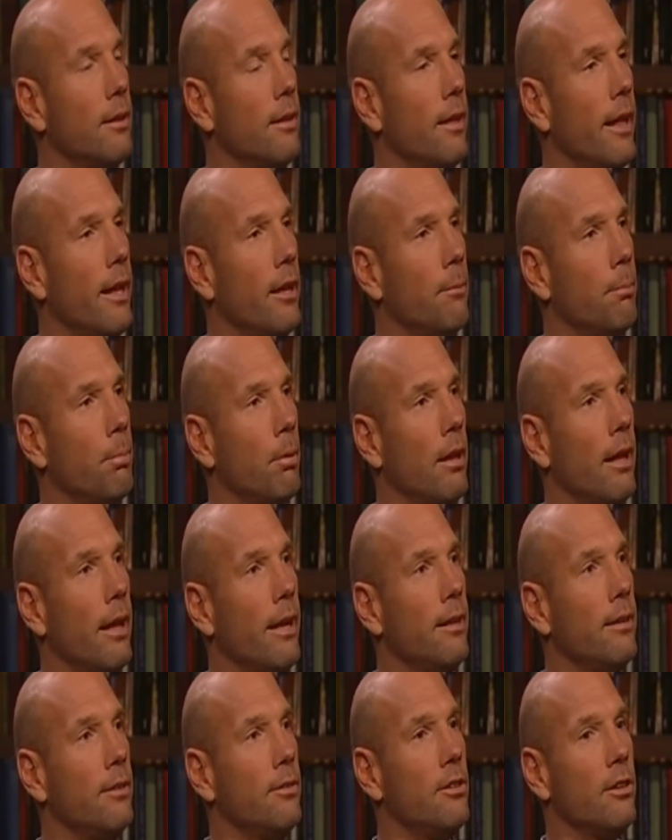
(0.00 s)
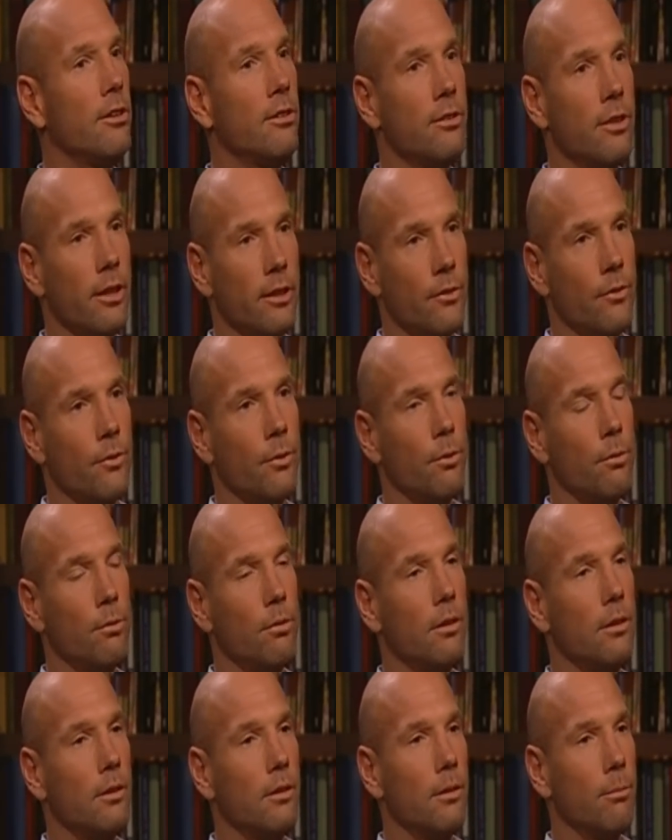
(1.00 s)
that had played in
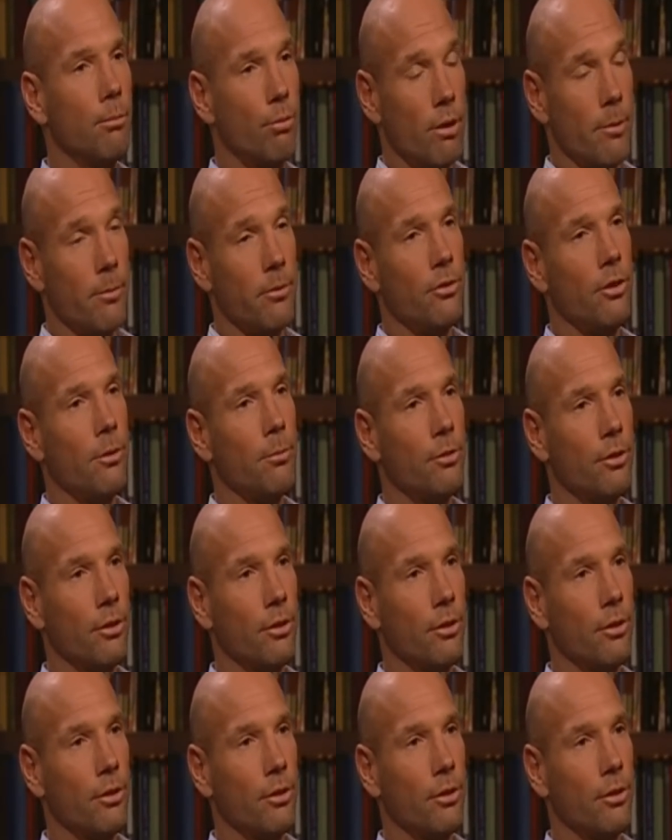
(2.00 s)
successful premiership